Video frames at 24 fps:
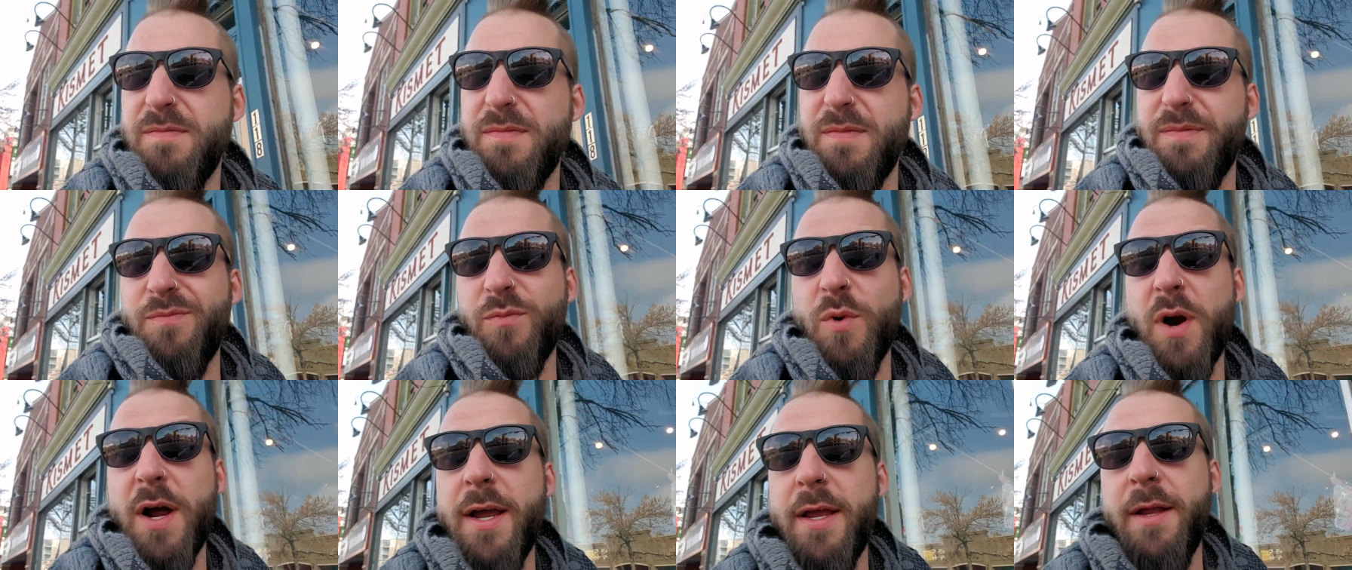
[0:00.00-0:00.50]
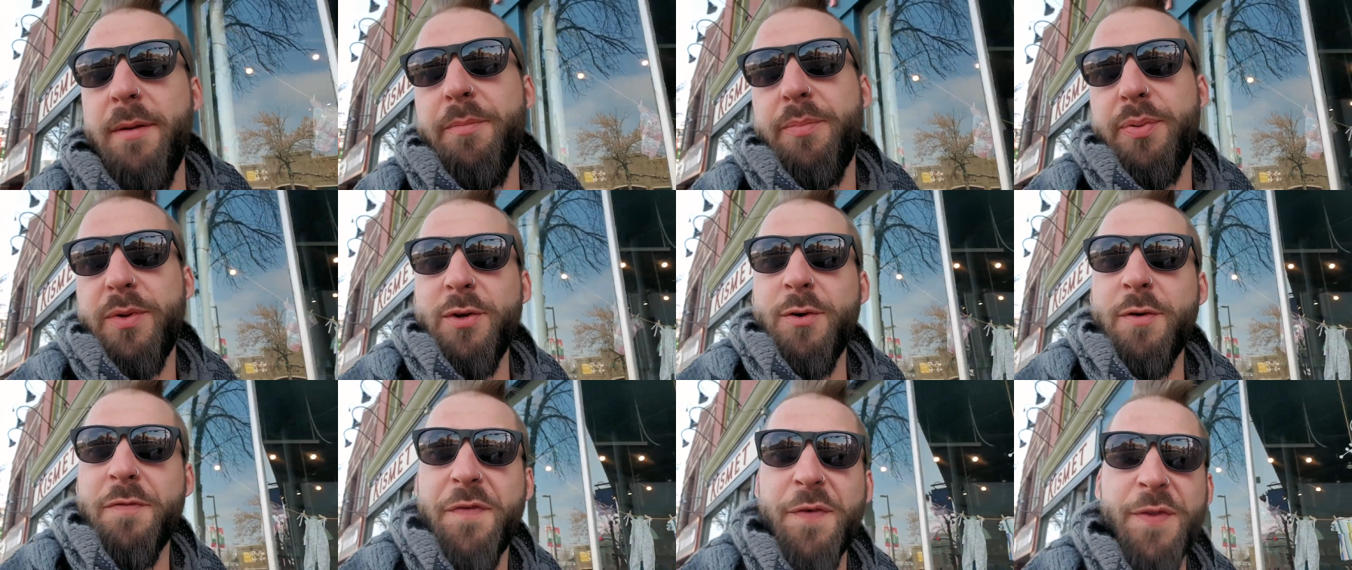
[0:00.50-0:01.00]
Right,
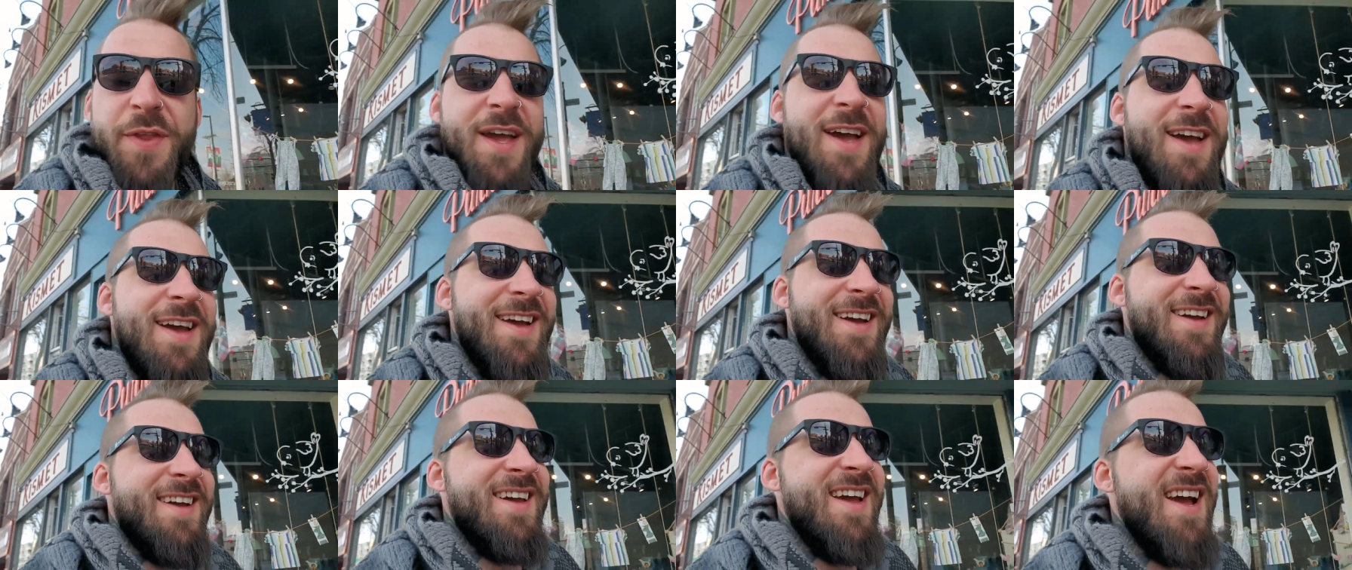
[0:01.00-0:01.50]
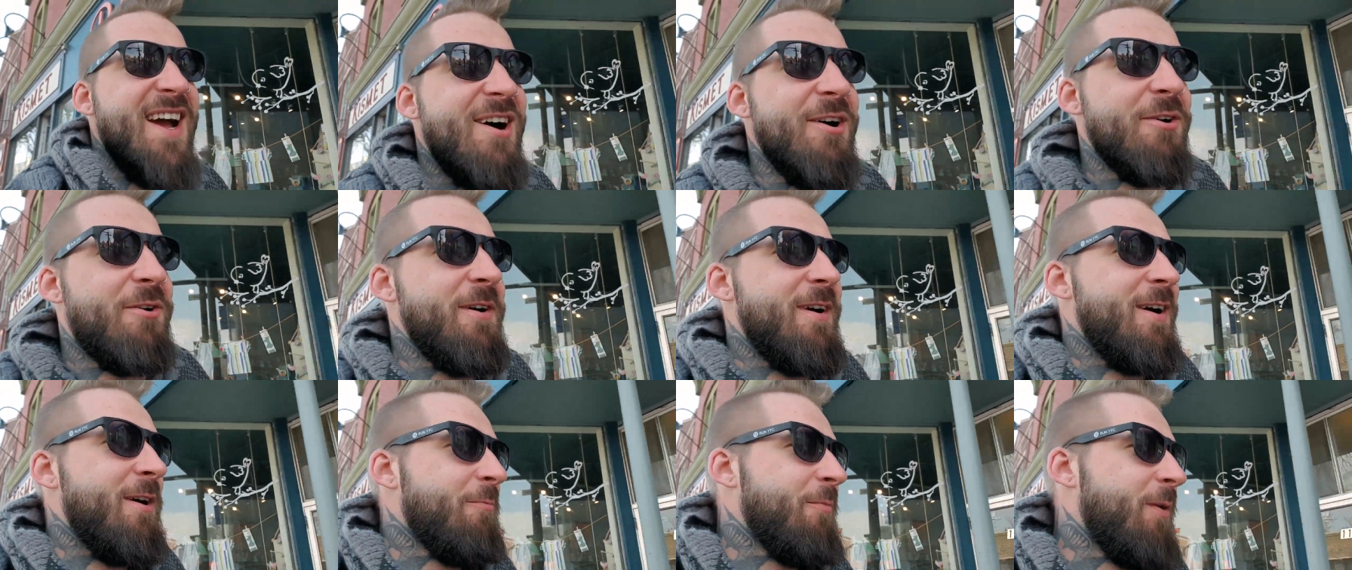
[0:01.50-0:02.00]
beautiful day,
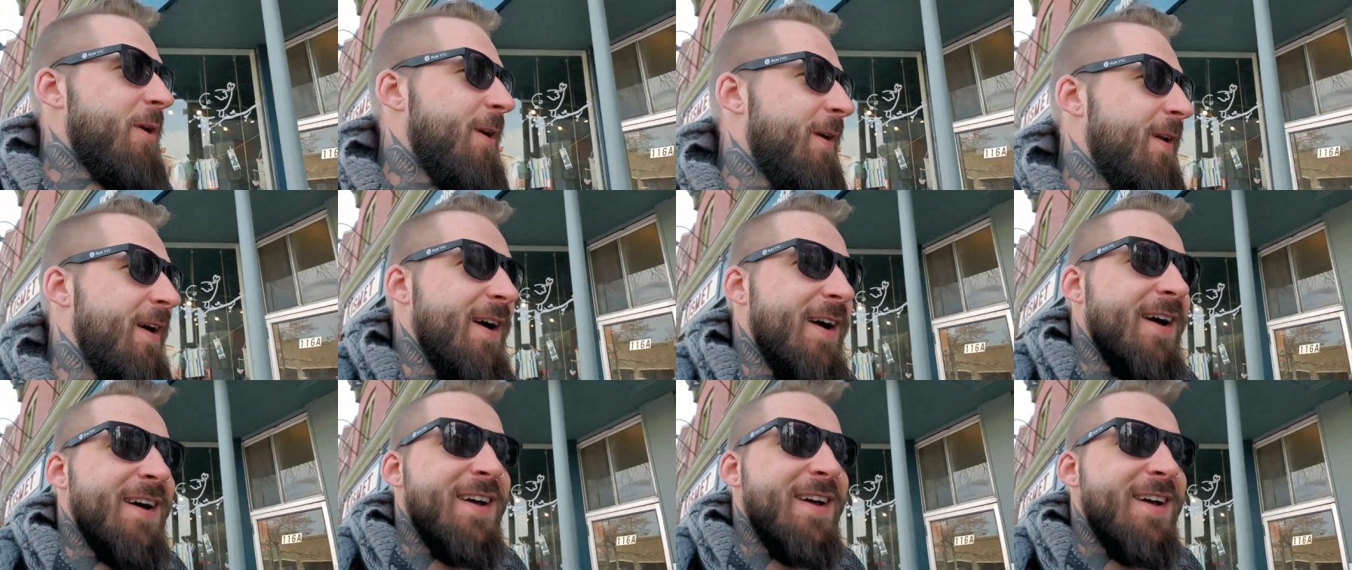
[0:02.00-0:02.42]
Calgary, Alberta.